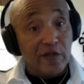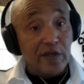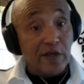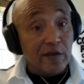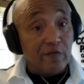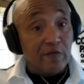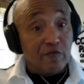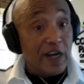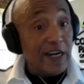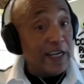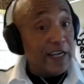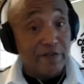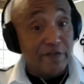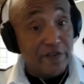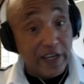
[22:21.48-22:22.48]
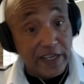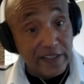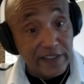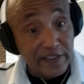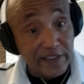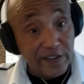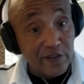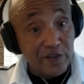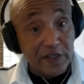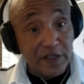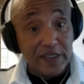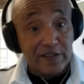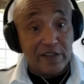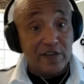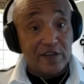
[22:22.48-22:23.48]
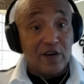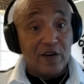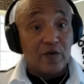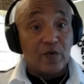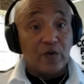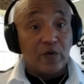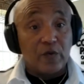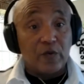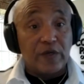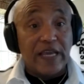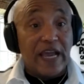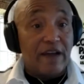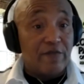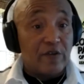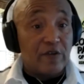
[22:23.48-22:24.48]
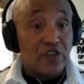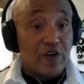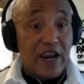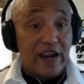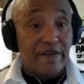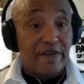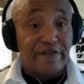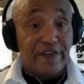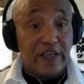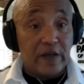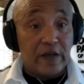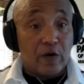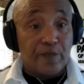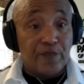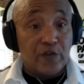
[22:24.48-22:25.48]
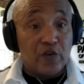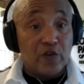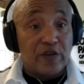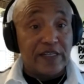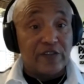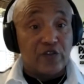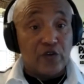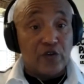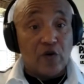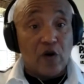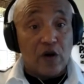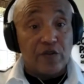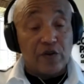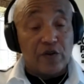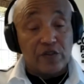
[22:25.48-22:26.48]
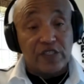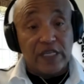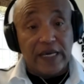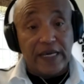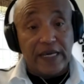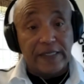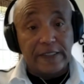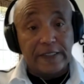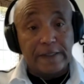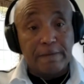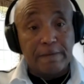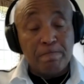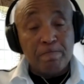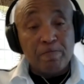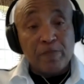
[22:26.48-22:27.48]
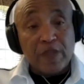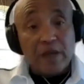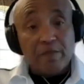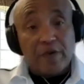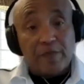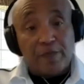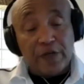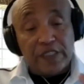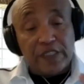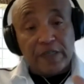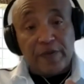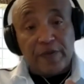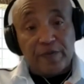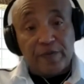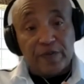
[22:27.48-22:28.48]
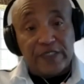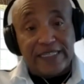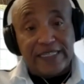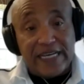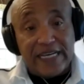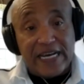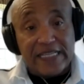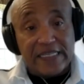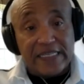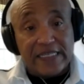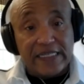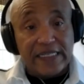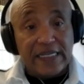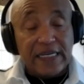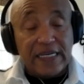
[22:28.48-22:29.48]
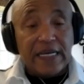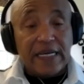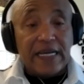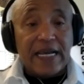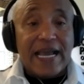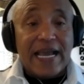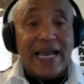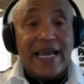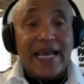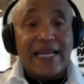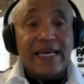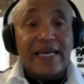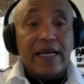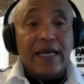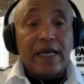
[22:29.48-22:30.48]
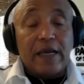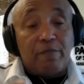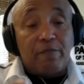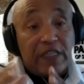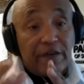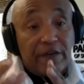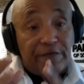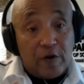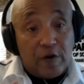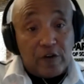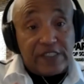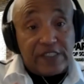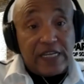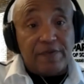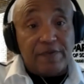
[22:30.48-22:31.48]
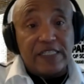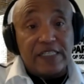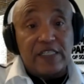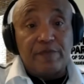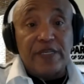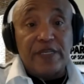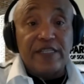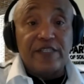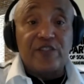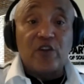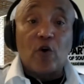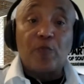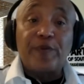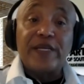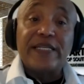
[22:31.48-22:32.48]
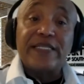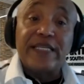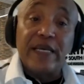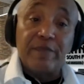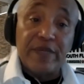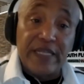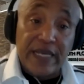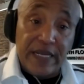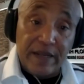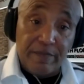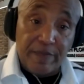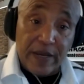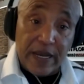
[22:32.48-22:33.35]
running event. You can, you know, we have it with track and field. You can do all those things, but put the people together. And, but the first step has to be don't be intimidated by it.